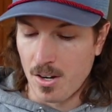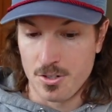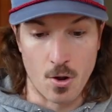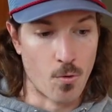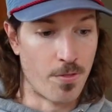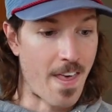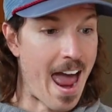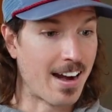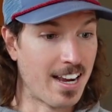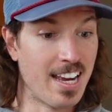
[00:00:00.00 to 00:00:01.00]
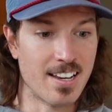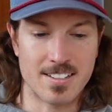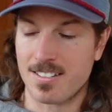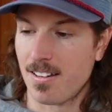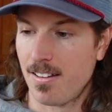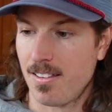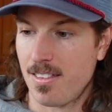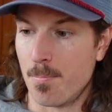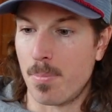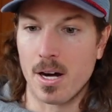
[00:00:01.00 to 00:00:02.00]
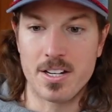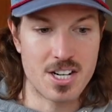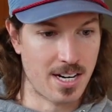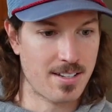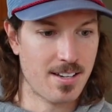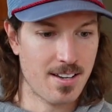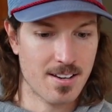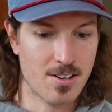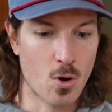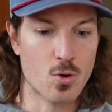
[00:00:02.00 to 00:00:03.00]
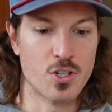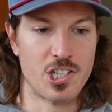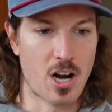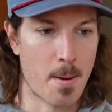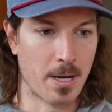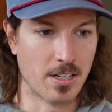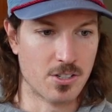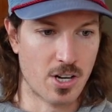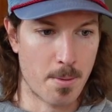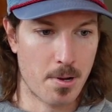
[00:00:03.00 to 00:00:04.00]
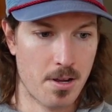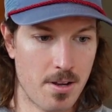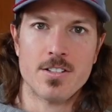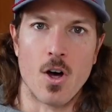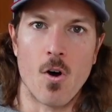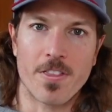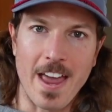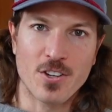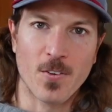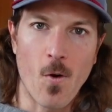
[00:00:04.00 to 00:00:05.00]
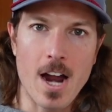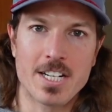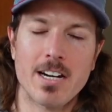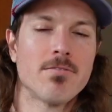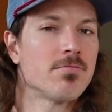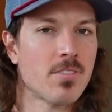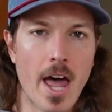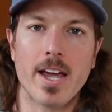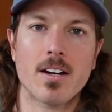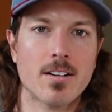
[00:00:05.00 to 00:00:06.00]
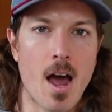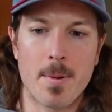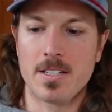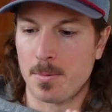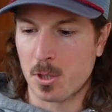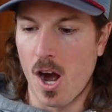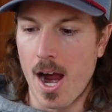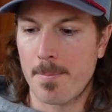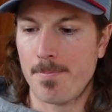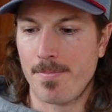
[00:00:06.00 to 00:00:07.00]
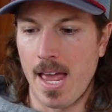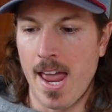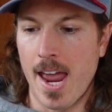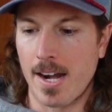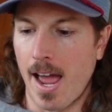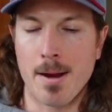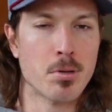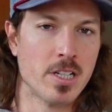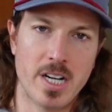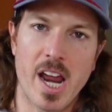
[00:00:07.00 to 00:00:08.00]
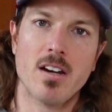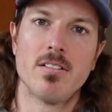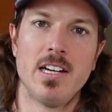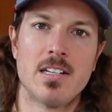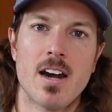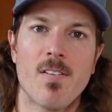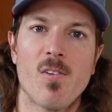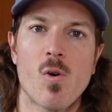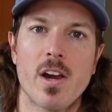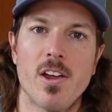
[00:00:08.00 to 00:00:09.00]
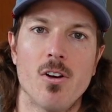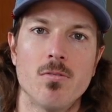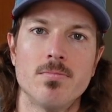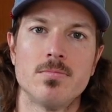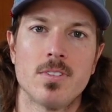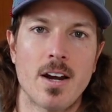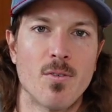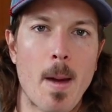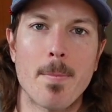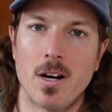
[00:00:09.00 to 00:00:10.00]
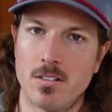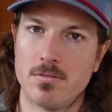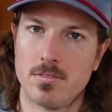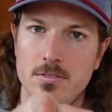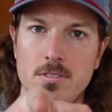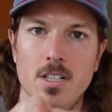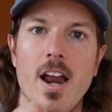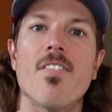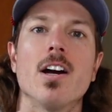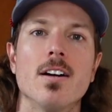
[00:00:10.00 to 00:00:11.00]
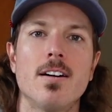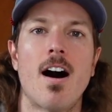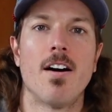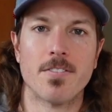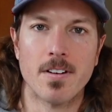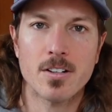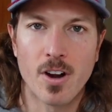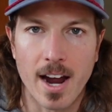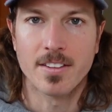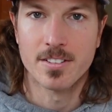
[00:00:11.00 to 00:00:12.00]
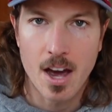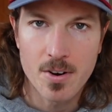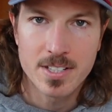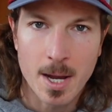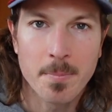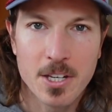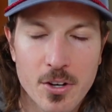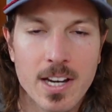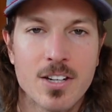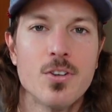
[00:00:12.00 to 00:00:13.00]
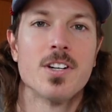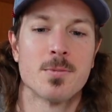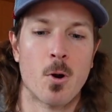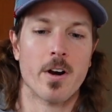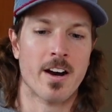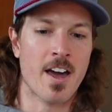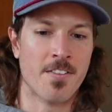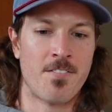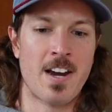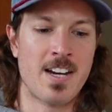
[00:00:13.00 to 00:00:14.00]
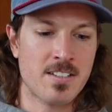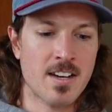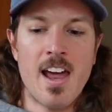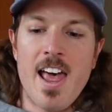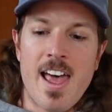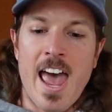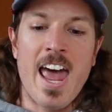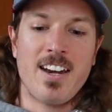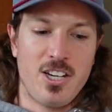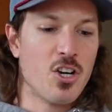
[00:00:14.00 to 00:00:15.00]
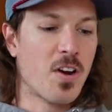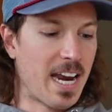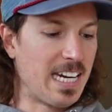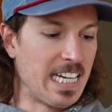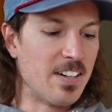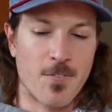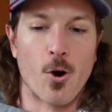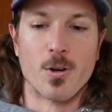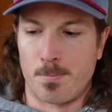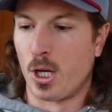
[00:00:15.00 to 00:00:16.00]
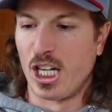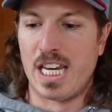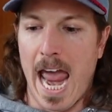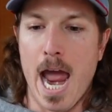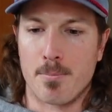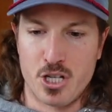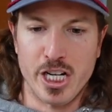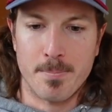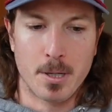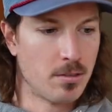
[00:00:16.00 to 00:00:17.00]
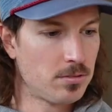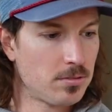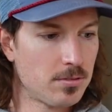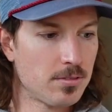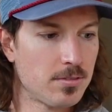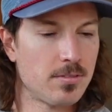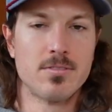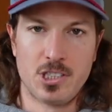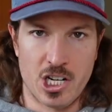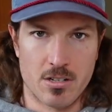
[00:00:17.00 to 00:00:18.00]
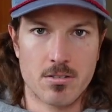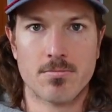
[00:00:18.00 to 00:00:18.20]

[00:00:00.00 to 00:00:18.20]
So that is the budget grocery shopping trip. So thanks for watching. Like, comment, subscribe, and I appreciate each and every one of you. And remember, you're never off track. There's always something you can do to support your health and fitness, and you can eat for pretty damn cheap. Cheers.